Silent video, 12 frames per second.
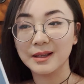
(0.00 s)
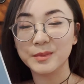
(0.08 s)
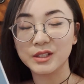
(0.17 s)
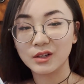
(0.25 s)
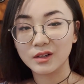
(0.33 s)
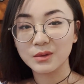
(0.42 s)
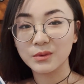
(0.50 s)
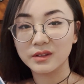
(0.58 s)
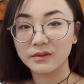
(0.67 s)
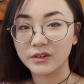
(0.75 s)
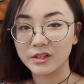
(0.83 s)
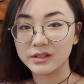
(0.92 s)
I'm starting with the
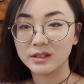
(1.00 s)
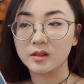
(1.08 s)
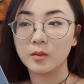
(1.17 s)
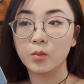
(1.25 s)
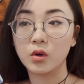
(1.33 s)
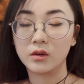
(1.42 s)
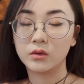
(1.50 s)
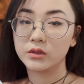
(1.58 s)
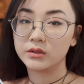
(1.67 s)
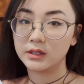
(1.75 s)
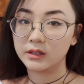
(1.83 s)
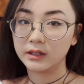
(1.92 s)
first in the Poirot
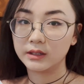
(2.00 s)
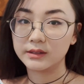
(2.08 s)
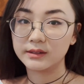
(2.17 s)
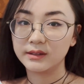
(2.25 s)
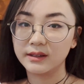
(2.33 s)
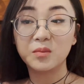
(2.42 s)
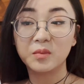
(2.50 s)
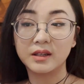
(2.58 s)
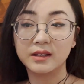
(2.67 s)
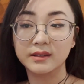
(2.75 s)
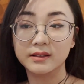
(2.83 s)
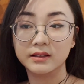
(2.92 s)
series
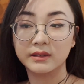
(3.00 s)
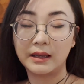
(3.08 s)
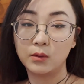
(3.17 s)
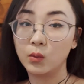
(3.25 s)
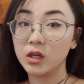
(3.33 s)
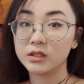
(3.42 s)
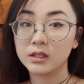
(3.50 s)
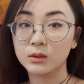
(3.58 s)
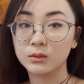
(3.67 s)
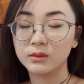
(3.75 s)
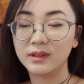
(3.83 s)
because I want to,